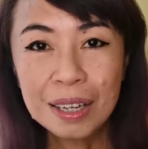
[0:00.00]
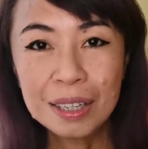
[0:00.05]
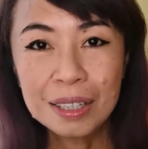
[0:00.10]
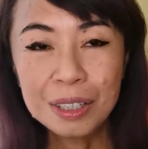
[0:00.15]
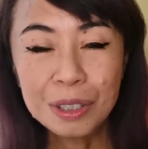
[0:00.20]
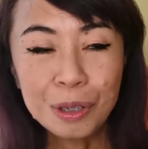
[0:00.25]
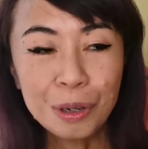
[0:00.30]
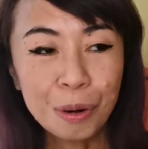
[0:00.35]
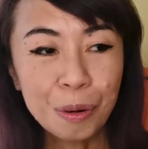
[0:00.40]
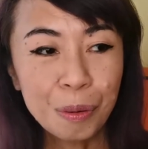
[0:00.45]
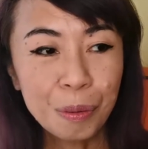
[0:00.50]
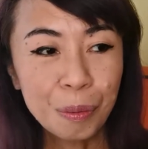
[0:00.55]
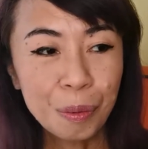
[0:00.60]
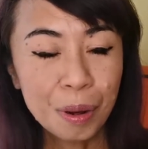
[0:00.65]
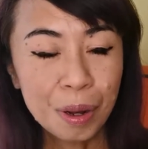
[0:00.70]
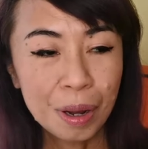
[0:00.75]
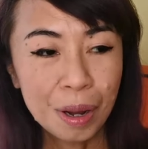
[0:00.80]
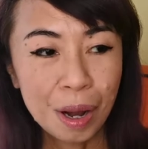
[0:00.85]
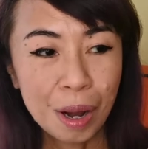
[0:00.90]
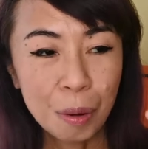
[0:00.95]
you
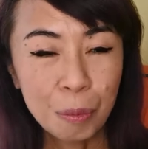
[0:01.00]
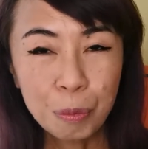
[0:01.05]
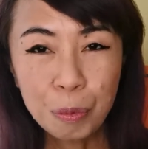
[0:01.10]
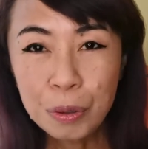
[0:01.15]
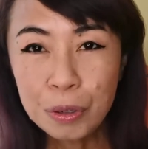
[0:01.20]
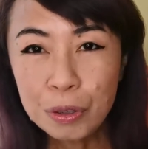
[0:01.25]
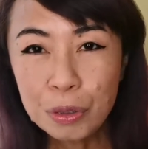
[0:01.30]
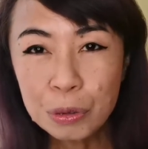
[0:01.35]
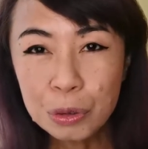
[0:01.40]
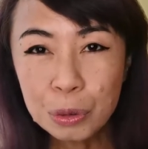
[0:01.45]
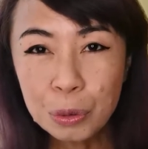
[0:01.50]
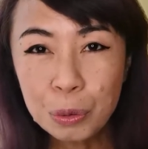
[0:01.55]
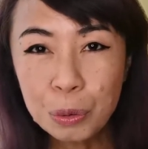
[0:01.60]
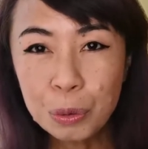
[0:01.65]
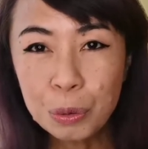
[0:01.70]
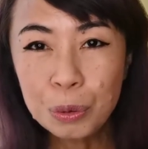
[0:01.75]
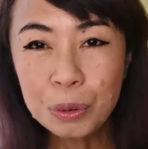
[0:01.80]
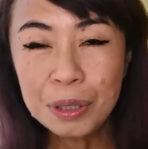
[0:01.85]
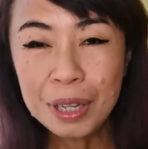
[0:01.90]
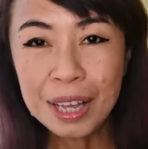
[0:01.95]
know, with the
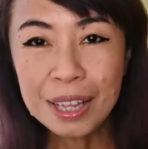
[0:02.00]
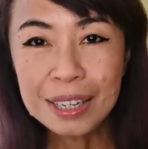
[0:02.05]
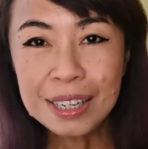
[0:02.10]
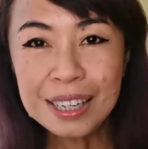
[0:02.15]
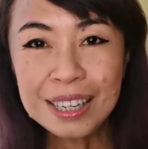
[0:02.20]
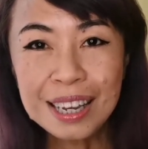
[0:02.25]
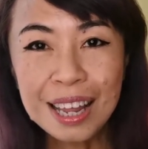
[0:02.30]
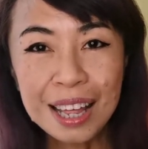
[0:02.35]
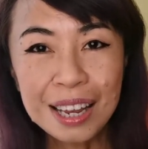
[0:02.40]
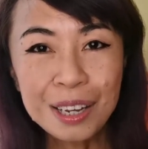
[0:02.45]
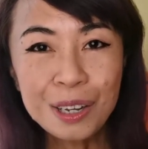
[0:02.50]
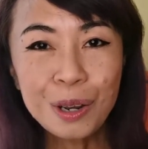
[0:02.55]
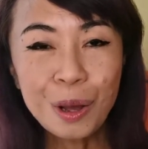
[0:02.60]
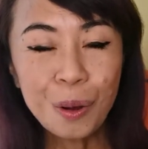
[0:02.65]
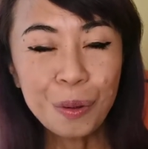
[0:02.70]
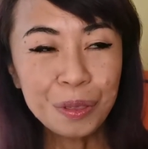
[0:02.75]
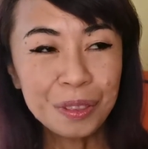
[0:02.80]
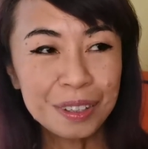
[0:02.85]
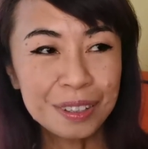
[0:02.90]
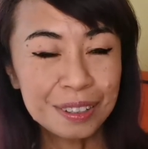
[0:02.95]
school and none
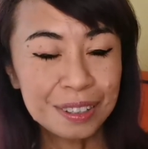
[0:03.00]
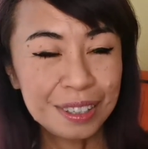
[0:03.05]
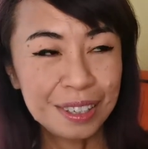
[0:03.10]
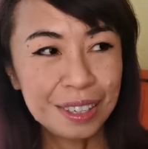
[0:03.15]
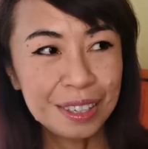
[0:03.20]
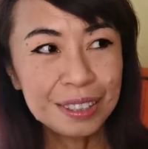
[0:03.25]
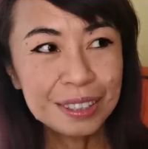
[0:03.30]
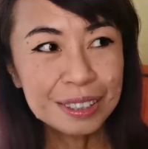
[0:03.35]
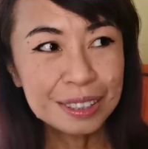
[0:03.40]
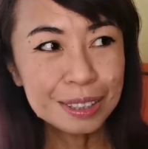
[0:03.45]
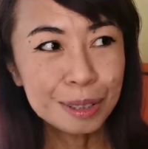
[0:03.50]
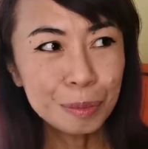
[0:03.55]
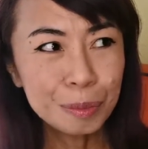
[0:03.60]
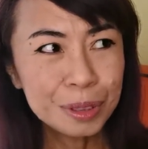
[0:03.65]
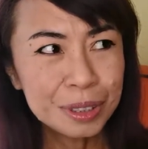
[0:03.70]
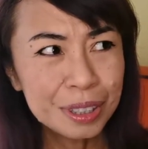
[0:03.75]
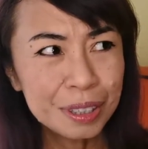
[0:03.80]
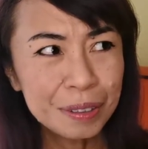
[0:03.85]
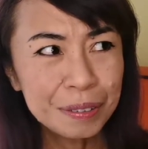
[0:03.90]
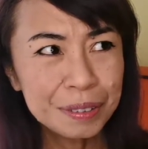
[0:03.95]
on the kids
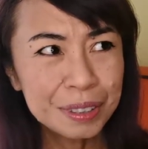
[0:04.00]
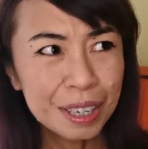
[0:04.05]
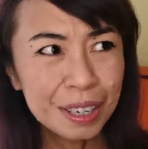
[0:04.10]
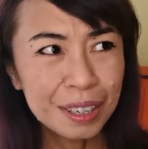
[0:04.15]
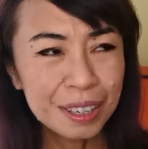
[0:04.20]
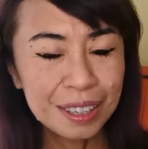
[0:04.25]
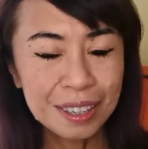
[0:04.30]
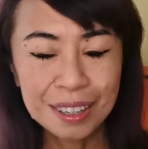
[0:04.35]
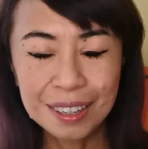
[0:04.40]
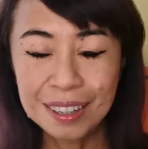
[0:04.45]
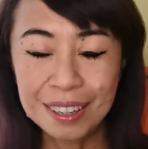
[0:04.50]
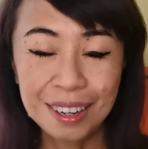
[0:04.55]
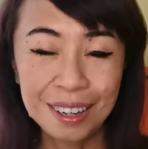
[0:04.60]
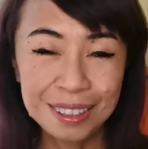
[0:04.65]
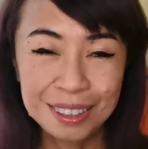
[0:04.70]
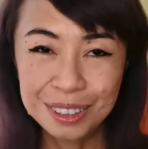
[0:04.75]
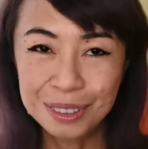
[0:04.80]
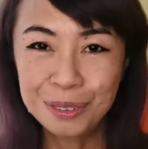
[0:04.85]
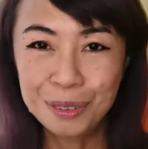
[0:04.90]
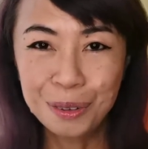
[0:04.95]
themselves,
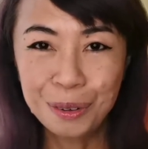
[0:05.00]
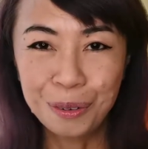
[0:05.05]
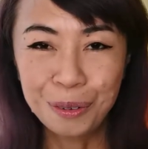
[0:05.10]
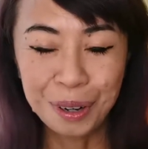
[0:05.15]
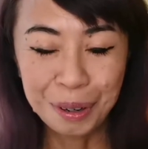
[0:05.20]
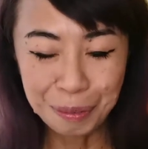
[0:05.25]
I don't know.